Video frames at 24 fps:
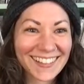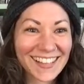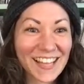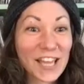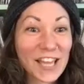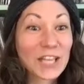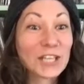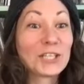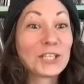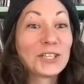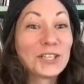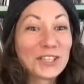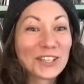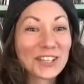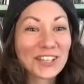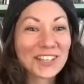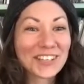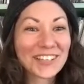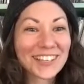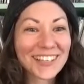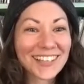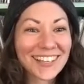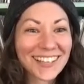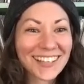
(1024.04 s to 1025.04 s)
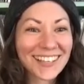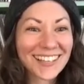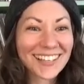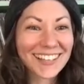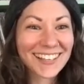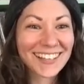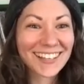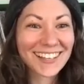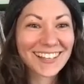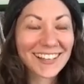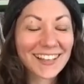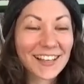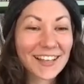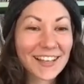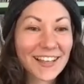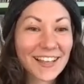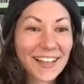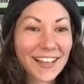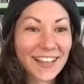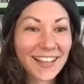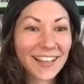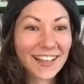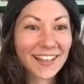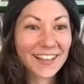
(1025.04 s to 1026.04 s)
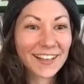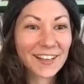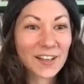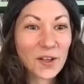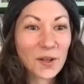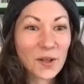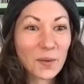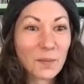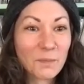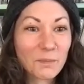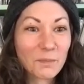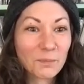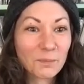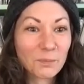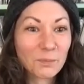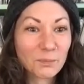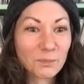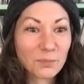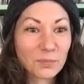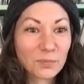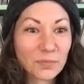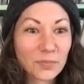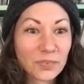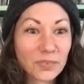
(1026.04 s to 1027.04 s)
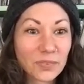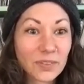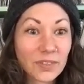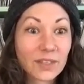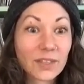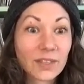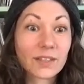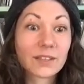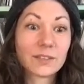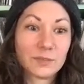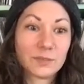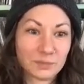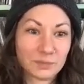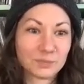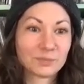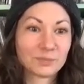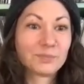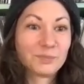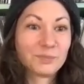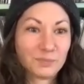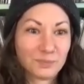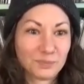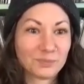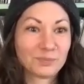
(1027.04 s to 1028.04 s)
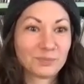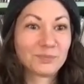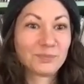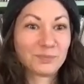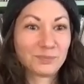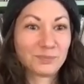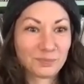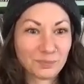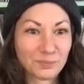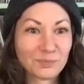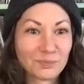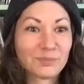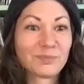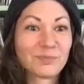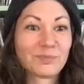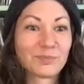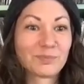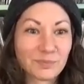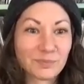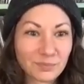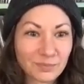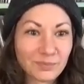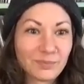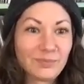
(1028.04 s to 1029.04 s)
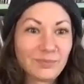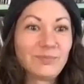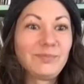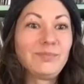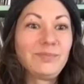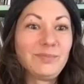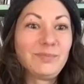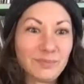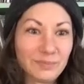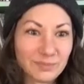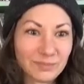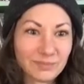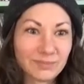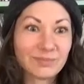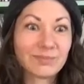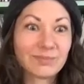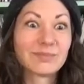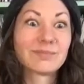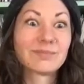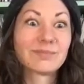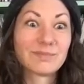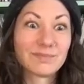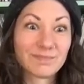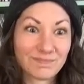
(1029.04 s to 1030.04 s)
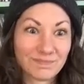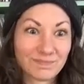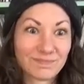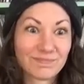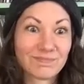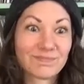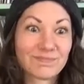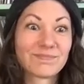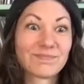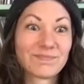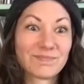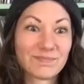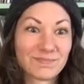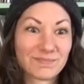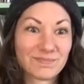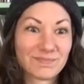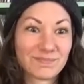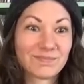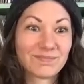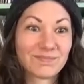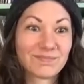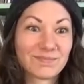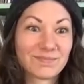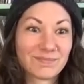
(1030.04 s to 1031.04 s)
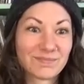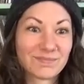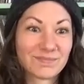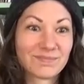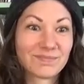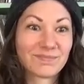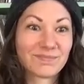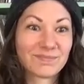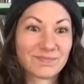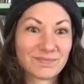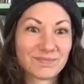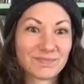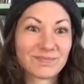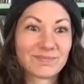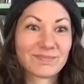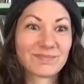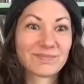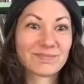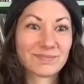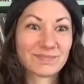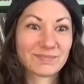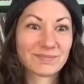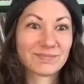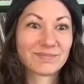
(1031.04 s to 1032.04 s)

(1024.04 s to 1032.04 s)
I don't like the powders. Like some of them taste all right, and then the other ones are just horrible. So it's like, do I really want to drink that today? I think not.